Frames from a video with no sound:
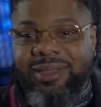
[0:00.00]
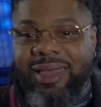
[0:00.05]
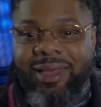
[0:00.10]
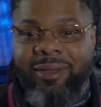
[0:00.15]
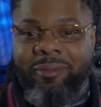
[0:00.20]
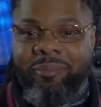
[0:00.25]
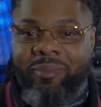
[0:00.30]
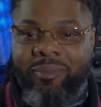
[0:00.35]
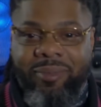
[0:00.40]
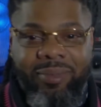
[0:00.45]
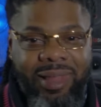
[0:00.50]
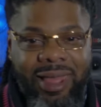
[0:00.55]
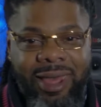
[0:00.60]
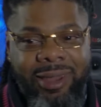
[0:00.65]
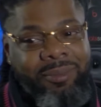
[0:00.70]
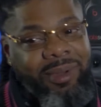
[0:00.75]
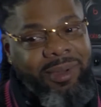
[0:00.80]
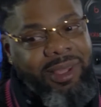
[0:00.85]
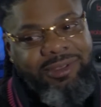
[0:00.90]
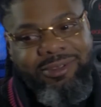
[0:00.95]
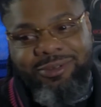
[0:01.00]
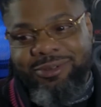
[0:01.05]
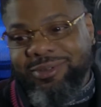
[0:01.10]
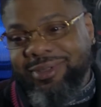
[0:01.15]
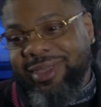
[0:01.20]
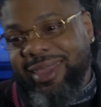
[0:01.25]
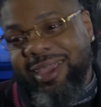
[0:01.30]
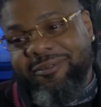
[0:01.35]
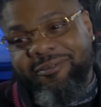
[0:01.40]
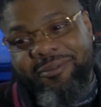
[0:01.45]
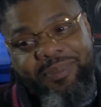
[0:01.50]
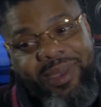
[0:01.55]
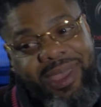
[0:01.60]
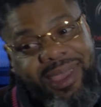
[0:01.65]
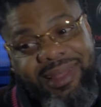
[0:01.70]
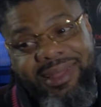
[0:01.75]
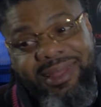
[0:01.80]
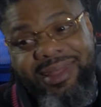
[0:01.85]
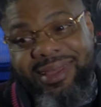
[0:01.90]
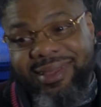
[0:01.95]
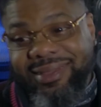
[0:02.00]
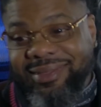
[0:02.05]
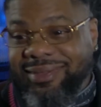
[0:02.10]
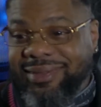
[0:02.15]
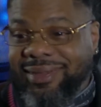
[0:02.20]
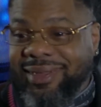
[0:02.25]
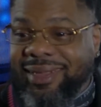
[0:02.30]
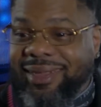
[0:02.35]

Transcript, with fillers: Um, a lot of my shoes came from Payless.